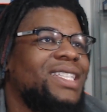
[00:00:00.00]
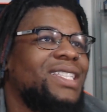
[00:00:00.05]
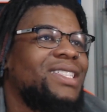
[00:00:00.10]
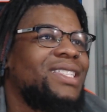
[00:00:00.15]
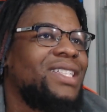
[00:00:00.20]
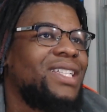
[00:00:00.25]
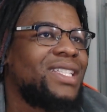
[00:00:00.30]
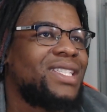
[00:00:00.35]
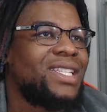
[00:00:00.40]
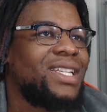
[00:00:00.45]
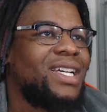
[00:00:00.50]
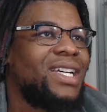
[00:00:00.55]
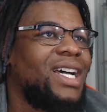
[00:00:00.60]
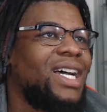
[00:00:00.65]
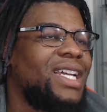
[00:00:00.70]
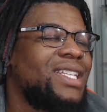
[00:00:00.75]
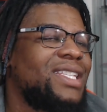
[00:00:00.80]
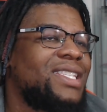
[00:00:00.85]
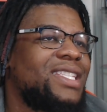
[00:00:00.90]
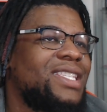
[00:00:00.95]
Look at this.
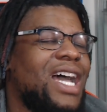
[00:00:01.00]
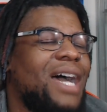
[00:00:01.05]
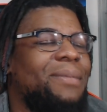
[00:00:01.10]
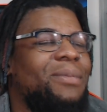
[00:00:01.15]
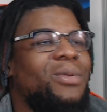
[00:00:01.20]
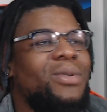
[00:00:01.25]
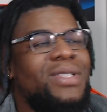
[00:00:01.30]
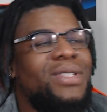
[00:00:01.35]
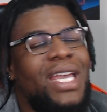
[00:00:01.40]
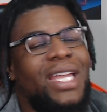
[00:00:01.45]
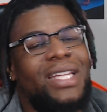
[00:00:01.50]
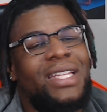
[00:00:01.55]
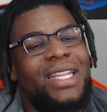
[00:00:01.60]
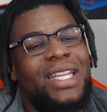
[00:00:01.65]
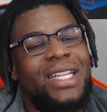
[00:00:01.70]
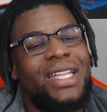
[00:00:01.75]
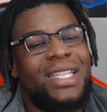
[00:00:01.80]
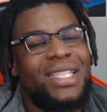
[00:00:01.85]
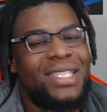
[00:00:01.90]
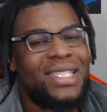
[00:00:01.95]
Unstoppable
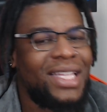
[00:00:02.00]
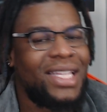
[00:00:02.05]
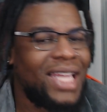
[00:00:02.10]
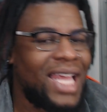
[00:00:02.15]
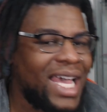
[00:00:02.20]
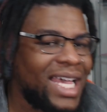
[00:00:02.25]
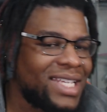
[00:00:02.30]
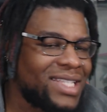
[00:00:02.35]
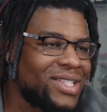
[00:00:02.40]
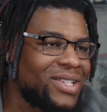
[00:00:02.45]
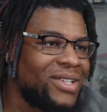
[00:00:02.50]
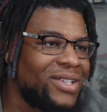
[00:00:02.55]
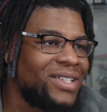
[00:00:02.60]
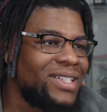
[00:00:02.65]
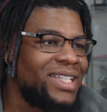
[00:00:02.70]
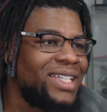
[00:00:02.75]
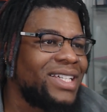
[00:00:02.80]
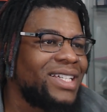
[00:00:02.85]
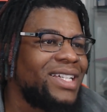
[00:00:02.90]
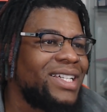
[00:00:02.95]
Technique. This is the last
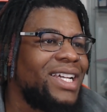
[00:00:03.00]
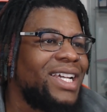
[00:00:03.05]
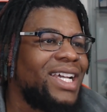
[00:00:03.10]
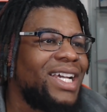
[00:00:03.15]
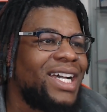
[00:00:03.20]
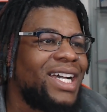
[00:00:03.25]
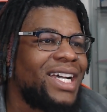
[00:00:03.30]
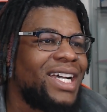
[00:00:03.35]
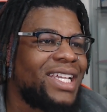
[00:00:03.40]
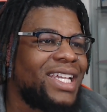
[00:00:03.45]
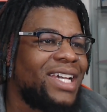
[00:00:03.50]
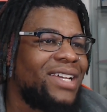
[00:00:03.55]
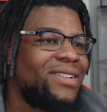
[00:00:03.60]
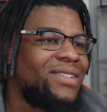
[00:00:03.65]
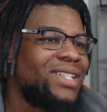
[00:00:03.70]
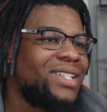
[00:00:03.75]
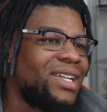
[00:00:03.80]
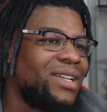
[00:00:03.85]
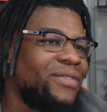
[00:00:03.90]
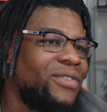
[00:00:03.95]
card here.
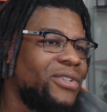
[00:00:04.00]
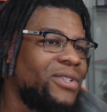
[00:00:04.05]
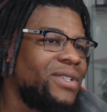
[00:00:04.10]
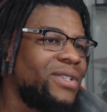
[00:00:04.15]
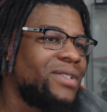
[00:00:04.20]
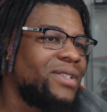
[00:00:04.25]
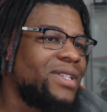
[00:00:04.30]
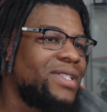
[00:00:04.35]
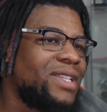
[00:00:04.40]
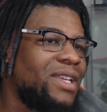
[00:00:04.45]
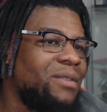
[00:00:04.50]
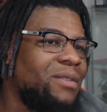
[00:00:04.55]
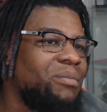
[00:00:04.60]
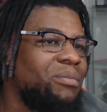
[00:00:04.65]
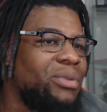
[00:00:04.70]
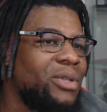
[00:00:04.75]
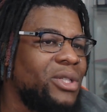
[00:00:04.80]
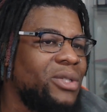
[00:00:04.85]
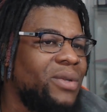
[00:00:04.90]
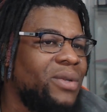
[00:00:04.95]
Counterattack. If your leader is a
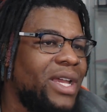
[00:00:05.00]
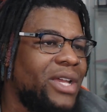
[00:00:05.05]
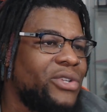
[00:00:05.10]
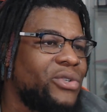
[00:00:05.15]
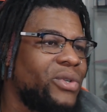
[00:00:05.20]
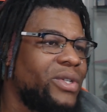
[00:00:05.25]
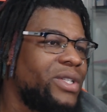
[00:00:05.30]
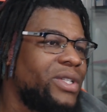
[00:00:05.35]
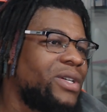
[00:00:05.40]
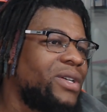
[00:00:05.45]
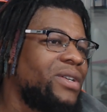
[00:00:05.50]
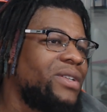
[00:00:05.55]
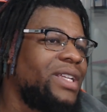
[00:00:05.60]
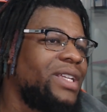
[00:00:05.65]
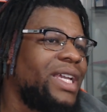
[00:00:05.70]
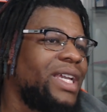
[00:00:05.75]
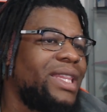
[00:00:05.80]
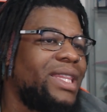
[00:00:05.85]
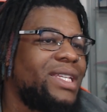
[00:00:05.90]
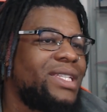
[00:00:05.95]
blue Android card,
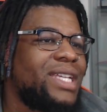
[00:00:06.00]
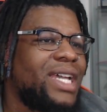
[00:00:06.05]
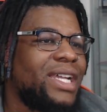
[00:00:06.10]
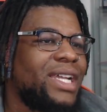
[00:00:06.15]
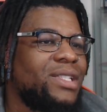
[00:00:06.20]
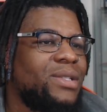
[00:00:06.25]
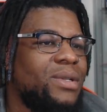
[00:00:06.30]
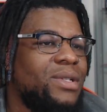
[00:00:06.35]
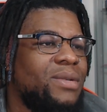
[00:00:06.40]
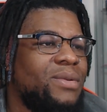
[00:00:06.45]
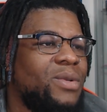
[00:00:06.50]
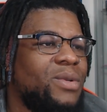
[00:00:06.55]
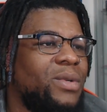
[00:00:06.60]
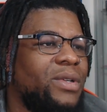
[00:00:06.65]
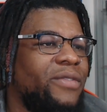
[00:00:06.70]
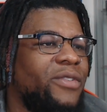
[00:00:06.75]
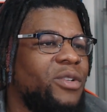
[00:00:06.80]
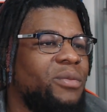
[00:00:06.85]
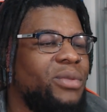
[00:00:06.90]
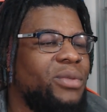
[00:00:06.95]
negate the attack and switch up to one
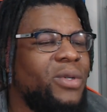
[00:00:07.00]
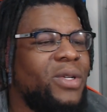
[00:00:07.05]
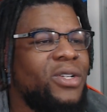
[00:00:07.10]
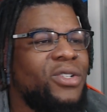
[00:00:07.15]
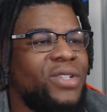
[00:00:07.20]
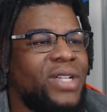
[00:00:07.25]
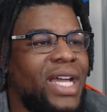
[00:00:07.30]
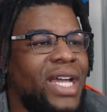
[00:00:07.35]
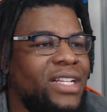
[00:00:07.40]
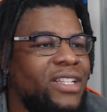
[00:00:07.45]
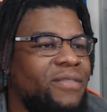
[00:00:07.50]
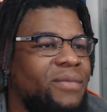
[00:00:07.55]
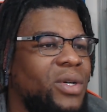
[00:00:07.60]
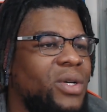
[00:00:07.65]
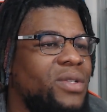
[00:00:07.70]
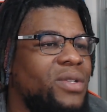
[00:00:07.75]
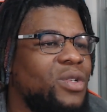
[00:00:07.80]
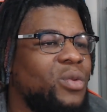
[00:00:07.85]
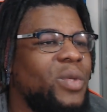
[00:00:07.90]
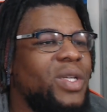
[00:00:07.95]
of your blue energy active
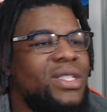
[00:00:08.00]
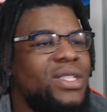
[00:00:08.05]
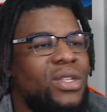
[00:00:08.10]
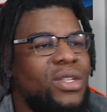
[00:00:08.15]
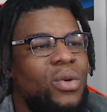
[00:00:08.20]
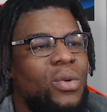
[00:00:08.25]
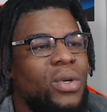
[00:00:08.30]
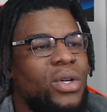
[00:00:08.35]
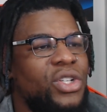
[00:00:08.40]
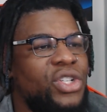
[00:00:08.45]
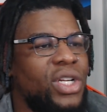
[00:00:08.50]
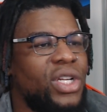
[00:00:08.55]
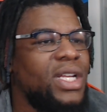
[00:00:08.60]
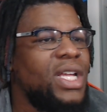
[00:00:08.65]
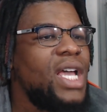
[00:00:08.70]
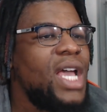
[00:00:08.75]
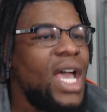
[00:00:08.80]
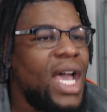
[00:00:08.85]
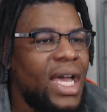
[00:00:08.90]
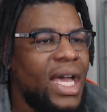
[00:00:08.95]
modes. So Weast Coercion.
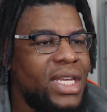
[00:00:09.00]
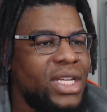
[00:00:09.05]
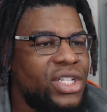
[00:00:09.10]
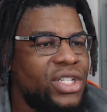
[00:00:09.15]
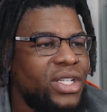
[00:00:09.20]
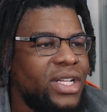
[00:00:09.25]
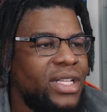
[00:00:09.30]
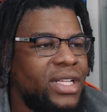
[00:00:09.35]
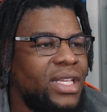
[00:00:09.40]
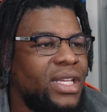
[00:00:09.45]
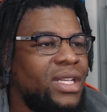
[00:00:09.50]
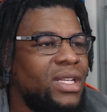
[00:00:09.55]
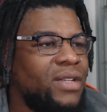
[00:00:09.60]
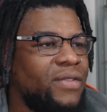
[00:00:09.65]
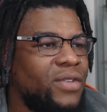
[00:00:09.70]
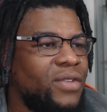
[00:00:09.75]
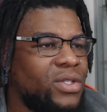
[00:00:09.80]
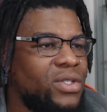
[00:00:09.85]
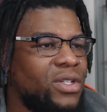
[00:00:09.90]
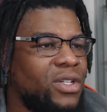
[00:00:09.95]
Additionally, at the end
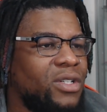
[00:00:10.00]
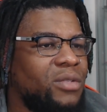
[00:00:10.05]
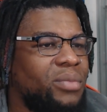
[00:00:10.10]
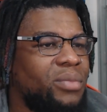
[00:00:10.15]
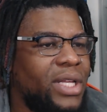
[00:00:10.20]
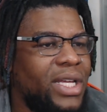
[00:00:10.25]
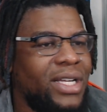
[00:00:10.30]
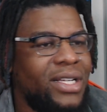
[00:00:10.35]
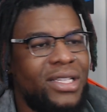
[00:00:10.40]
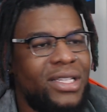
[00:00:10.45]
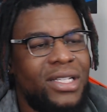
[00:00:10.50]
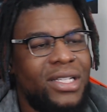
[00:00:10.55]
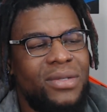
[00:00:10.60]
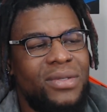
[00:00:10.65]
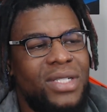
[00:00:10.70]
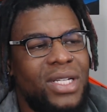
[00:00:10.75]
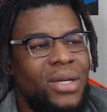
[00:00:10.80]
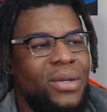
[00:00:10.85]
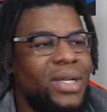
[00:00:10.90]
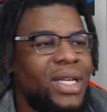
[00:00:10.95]
of your turn, play a
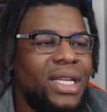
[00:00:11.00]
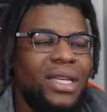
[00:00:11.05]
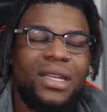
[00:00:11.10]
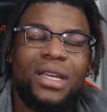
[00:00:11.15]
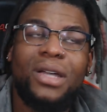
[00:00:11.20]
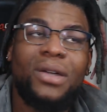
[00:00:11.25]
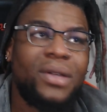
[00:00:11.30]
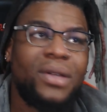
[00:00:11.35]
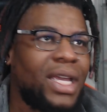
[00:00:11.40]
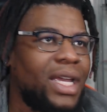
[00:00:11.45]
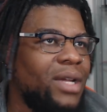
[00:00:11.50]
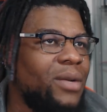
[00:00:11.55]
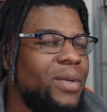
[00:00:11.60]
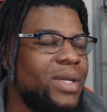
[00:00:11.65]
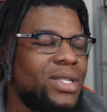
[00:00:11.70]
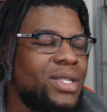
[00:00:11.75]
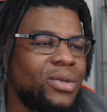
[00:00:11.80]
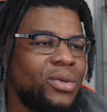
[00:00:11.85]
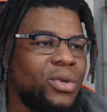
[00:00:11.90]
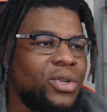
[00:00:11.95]
clone token. Okay,
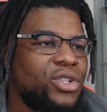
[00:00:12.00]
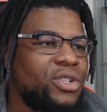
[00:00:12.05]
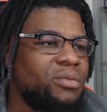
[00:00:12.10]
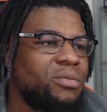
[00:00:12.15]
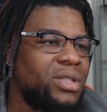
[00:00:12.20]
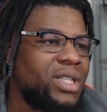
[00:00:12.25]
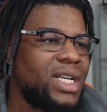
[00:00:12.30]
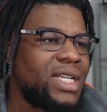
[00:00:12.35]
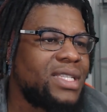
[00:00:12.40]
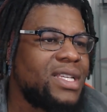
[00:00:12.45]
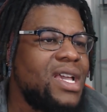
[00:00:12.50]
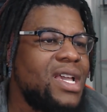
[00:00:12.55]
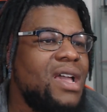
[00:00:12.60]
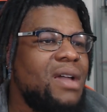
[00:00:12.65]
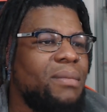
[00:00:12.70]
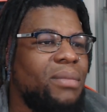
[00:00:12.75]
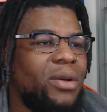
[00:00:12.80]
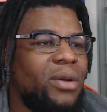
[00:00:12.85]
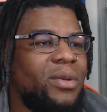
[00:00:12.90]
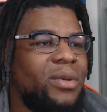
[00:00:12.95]
Weast Coercion plus.
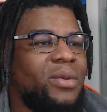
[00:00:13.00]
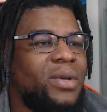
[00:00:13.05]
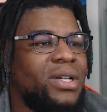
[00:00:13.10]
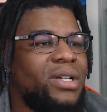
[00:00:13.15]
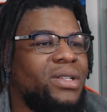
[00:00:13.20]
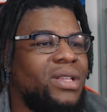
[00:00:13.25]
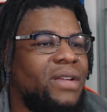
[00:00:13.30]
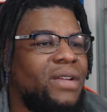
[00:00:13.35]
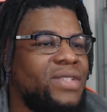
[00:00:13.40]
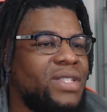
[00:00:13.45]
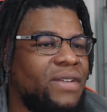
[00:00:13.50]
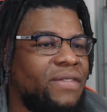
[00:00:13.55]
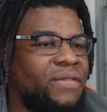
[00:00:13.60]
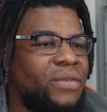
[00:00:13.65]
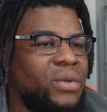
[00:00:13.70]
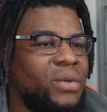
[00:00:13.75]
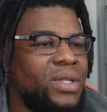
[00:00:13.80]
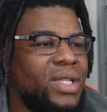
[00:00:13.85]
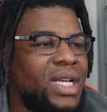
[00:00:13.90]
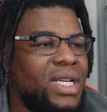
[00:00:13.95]
Permanent, while your life is at
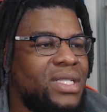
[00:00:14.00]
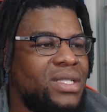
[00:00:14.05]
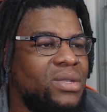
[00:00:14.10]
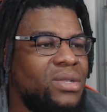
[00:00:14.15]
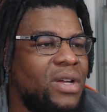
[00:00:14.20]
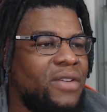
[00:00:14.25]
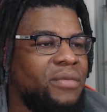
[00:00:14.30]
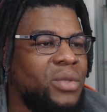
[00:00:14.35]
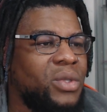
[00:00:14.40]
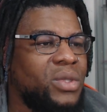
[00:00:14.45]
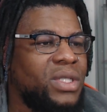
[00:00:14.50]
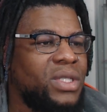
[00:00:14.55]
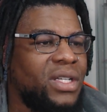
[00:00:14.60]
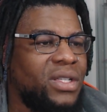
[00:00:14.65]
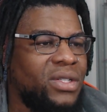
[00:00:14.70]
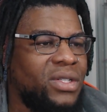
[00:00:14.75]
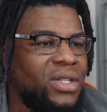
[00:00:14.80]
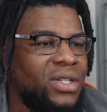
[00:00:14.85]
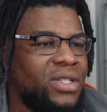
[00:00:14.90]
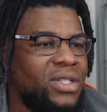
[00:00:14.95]
4 or less and you have a
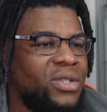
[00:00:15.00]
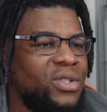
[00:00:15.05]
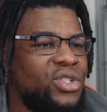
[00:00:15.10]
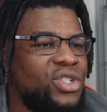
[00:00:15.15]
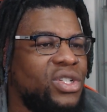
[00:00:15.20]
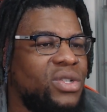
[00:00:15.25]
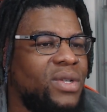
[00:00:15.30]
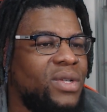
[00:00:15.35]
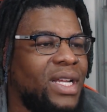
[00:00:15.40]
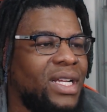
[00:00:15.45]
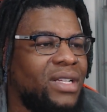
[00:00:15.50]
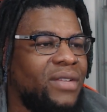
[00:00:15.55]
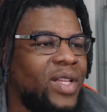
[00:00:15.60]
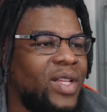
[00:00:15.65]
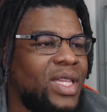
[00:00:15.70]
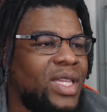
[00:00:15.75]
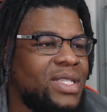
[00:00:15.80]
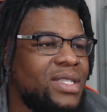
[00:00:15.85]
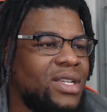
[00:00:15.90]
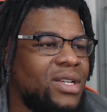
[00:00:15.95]
multicolor card in your energy, you can
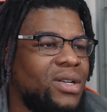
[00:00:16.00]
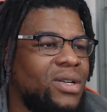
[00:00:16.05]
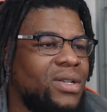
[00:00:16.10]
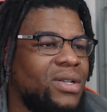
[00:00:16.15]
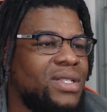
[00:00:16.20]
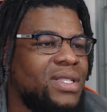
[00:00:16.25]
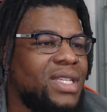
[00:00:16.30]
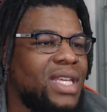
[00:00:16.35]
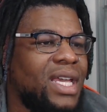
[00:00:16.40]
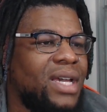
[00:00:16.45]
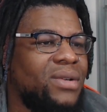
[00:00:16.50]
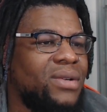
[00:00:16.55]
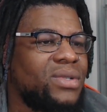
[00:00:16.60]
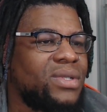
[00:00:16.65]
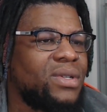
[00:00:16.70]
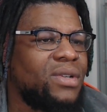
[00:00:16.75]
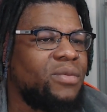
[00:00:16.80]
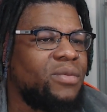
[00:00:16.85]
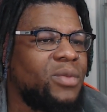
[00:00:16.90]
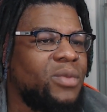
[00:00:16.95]
activate this card's counter
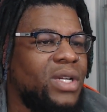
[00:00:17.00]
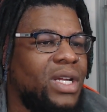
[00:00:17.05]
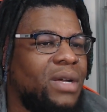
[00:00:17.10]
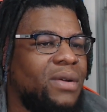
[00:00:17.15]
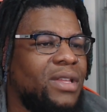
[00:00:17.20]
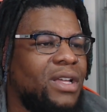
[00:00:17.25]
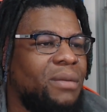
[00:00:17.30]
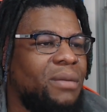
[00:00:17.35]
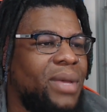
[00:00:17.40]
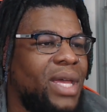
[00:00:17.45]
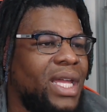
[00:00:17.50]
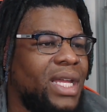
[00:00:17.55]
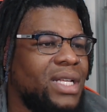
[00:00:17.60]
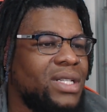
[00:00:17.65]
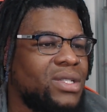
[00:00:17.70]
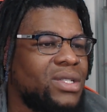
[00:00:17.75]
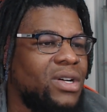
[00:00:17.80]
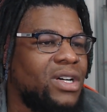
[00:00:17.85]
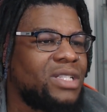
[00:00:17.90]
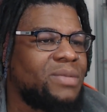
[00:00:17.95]
skill from your hand without paying
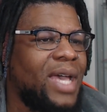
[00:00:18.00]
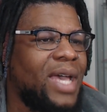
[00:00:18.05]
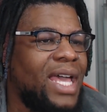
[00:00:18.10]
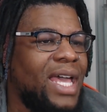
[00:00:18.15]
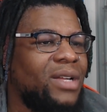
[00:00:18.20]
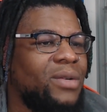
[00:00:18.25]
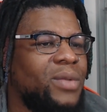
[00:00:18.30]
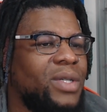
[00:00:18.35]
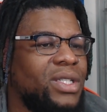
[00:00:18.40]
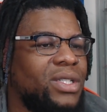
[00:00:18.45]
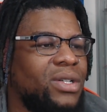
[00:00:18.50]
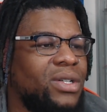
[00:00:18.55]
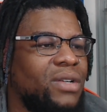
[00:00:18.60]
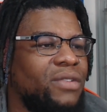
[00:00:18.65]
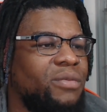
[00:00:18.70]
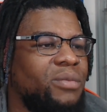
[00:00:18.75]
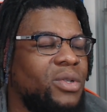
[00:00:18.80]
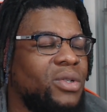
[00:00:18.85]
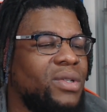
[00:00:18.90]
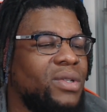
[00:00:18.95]
its cost by adding one
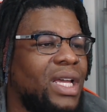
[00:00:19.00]
card from your